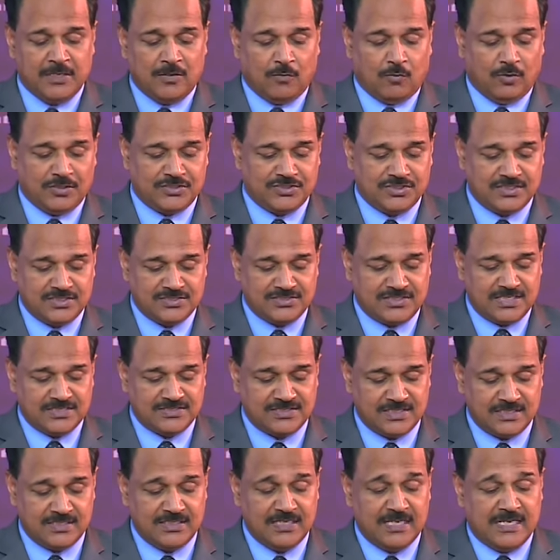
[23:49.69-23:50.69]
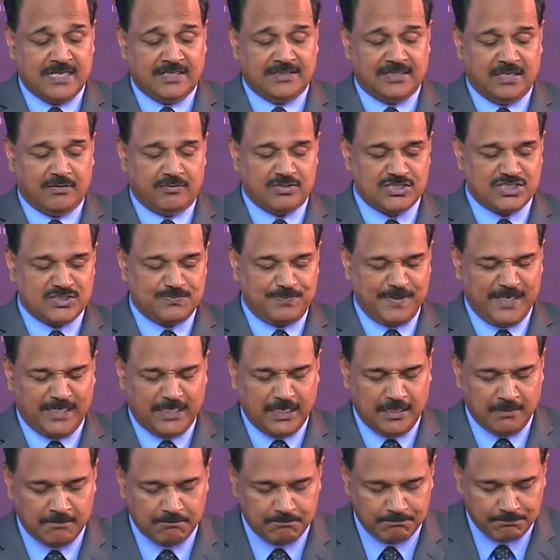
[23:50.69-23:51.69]
Watch this, they said, they were
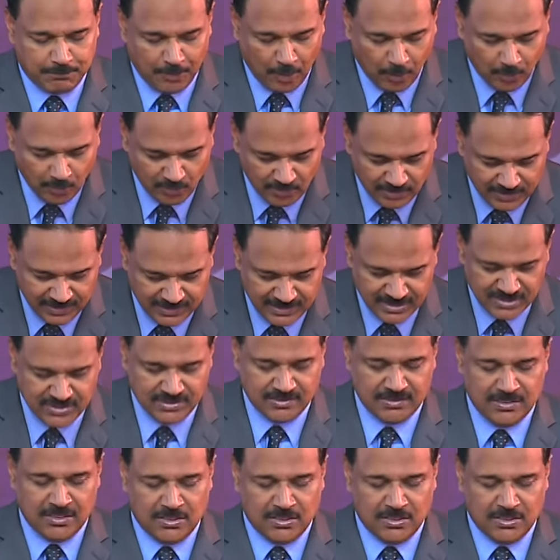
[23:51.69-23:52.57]
speaking boldly.